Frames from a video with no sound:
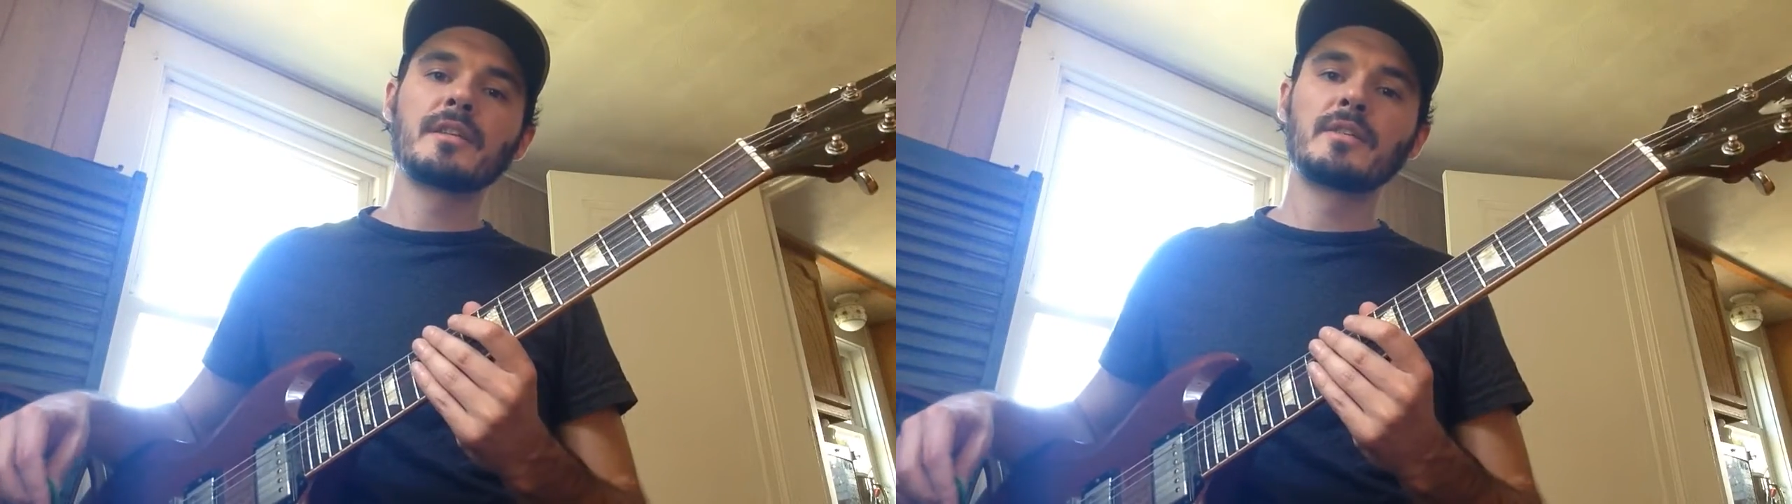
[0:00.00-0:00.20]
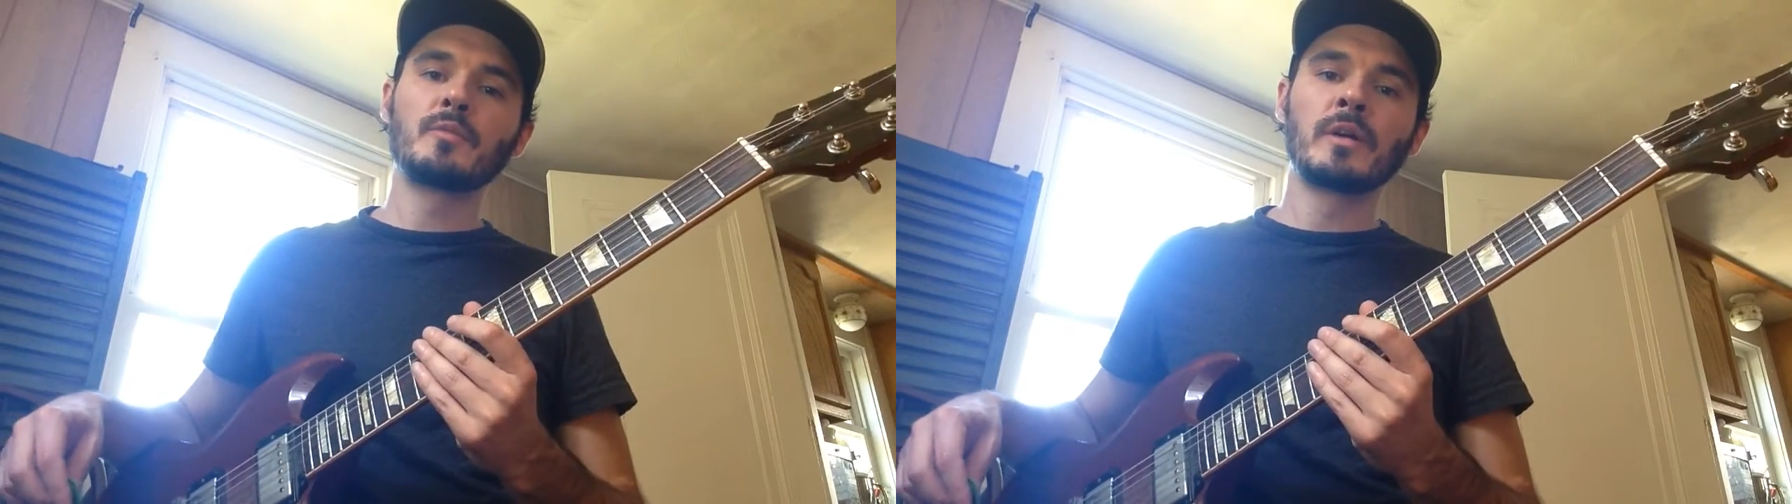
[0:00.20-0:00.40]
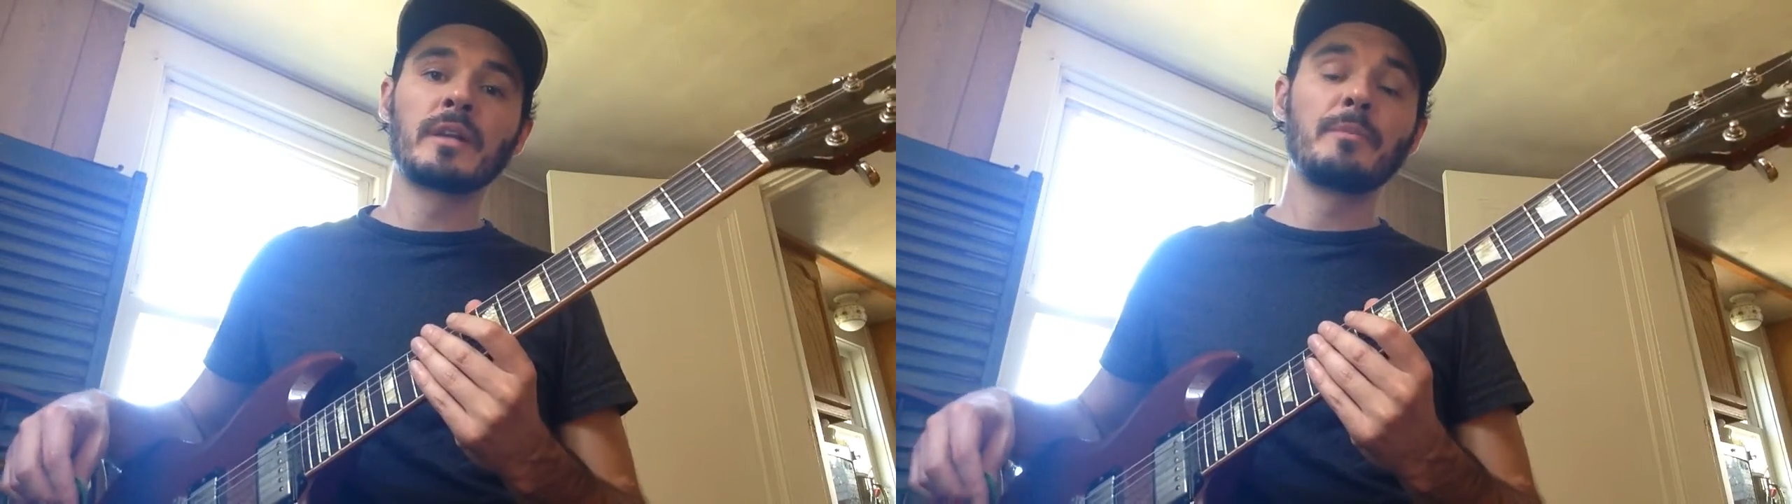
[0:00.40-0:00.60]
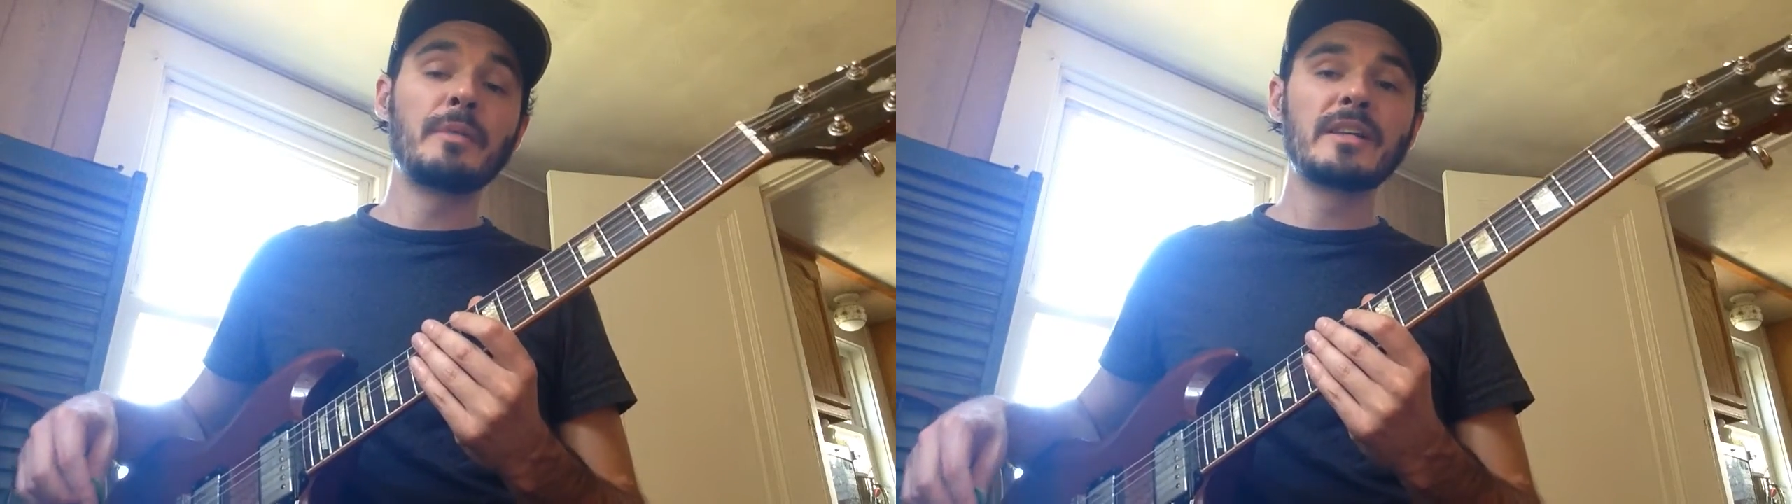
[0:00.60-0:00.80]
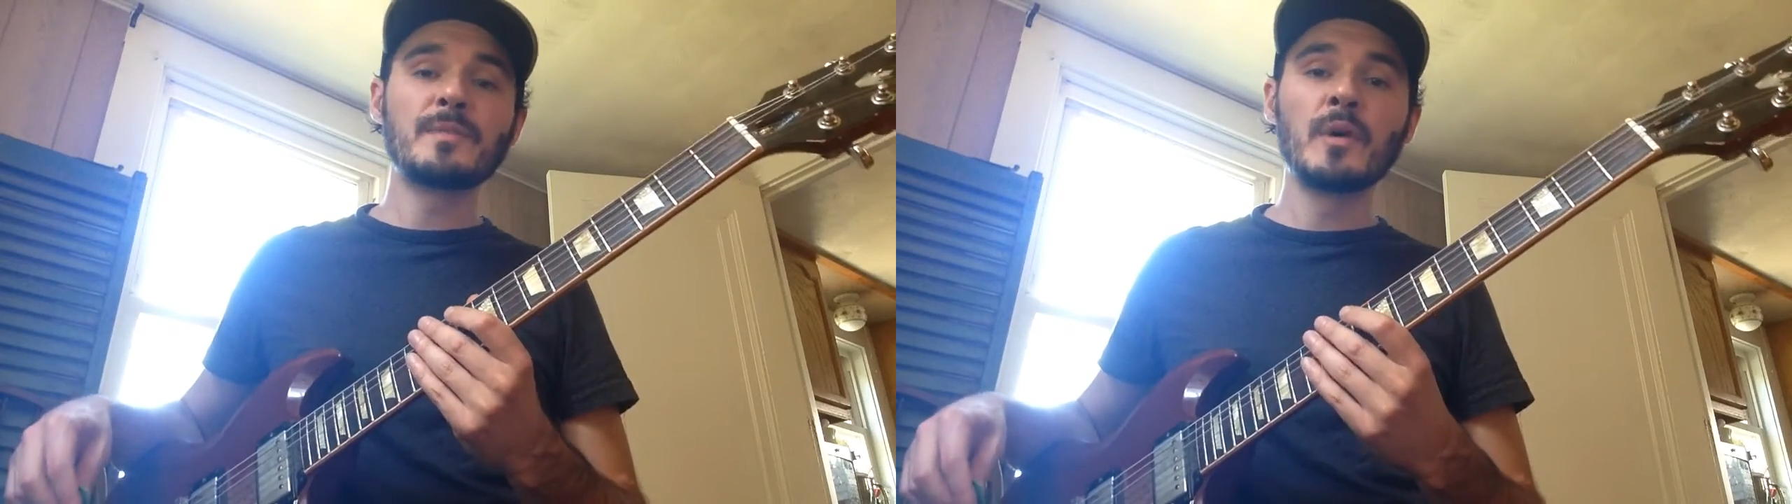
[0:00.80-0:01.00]
is one of the
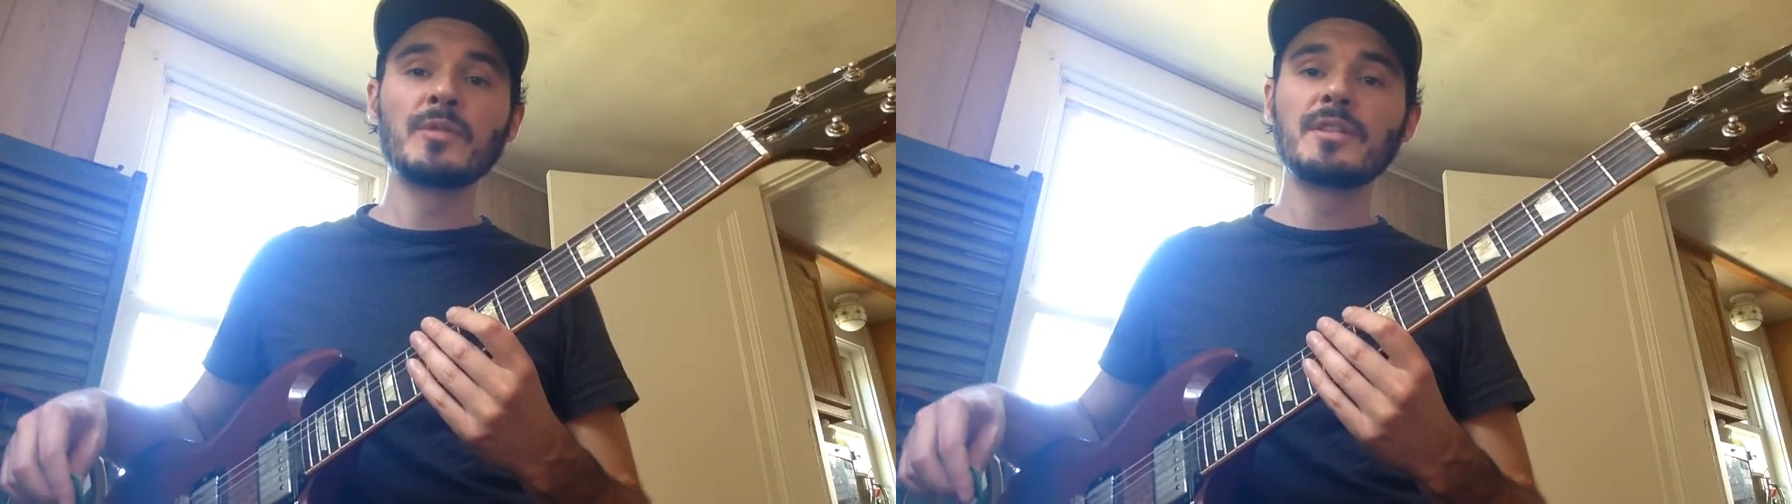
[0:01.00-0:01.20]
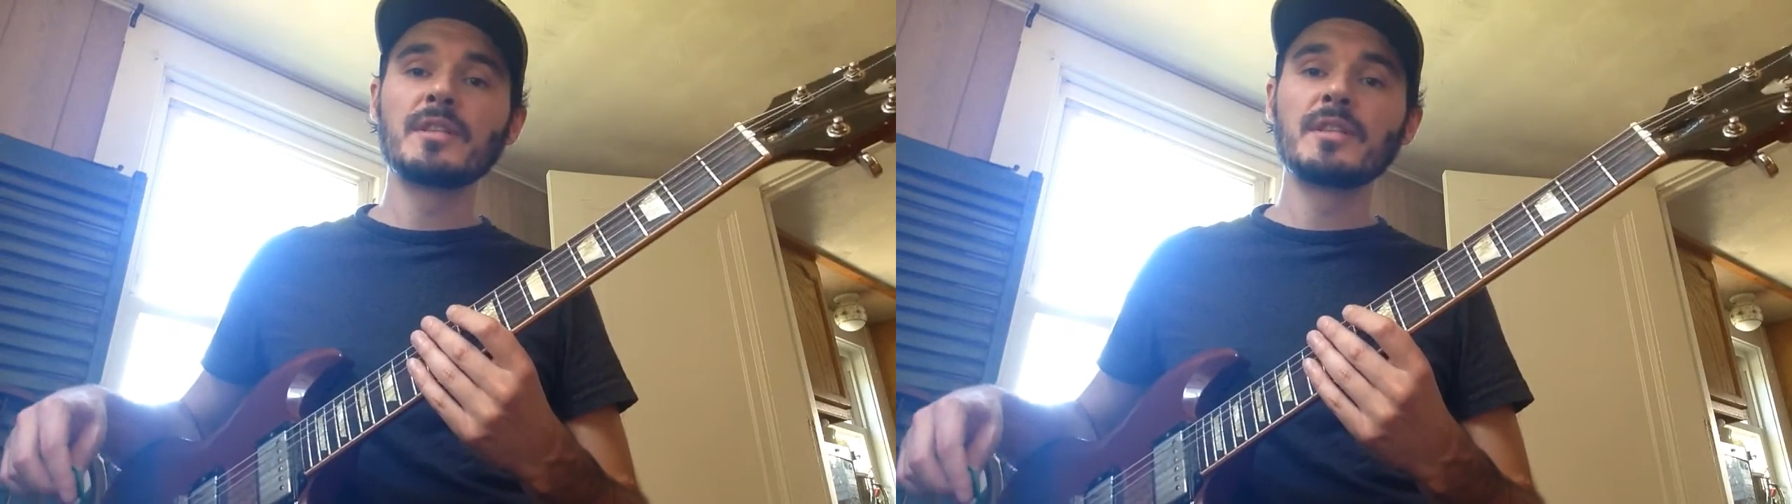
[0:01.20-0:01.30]
best modes